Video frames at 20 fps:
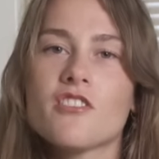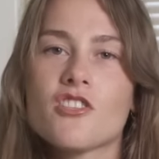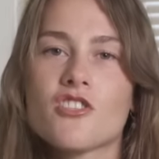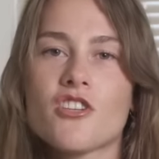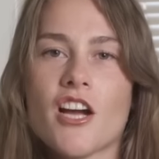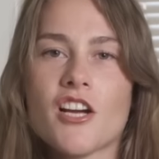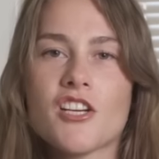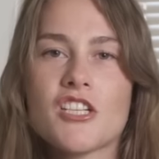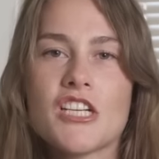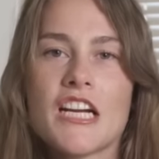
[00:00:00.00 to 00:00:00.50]

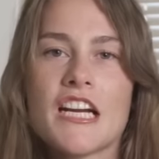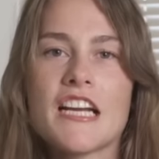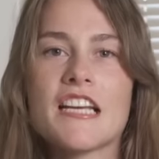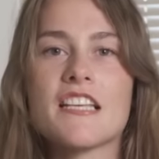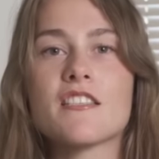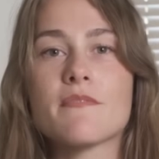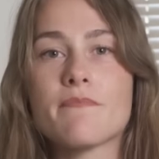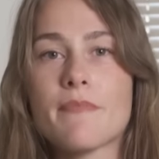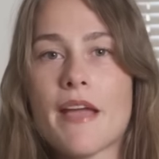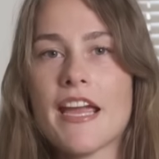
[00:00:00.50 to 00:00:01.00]
structure
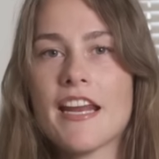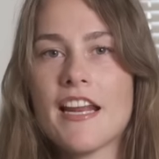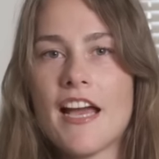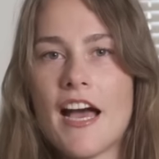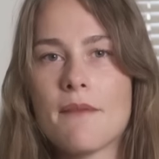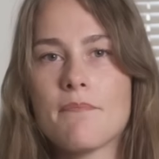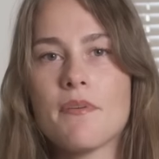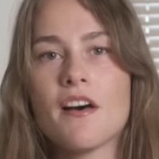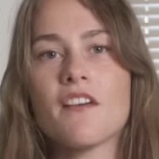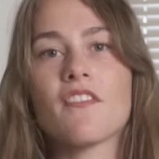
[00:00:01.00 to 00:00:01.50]
is made
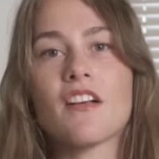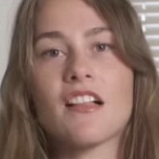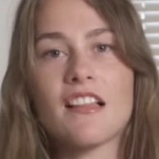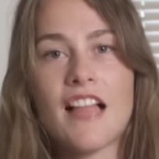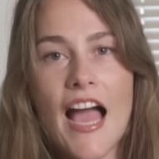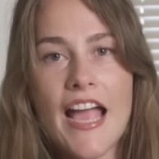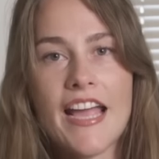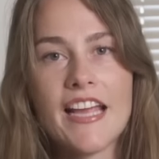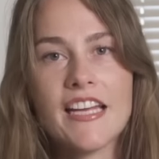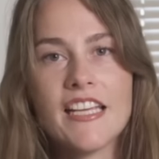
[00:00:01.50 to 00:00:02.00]
up of
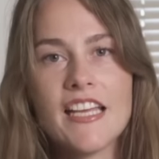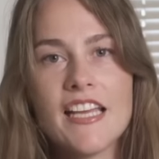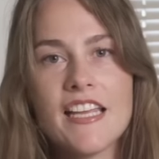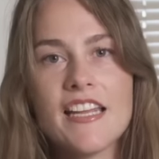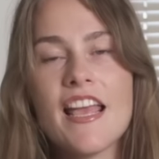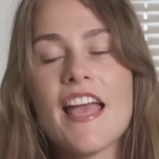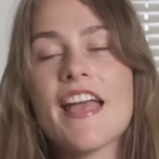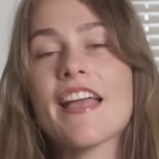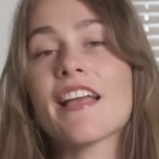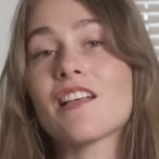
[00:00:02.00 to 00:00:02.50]

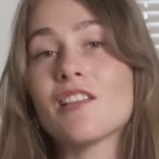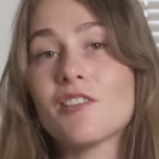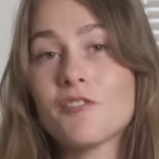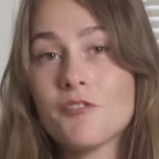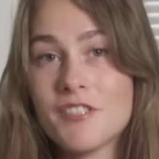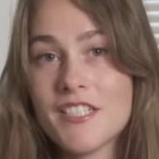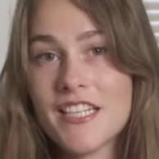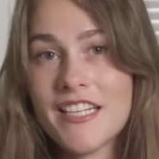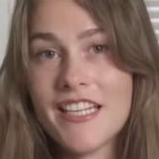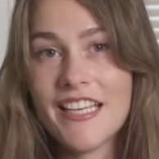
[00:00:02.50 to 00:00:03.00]
gliadin and
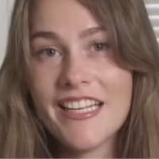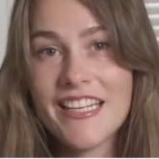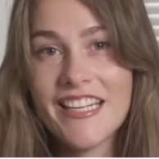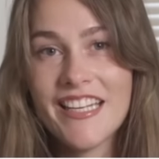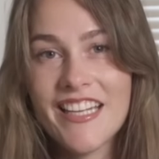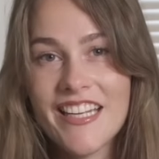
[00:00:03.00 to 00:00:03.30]
glutenin.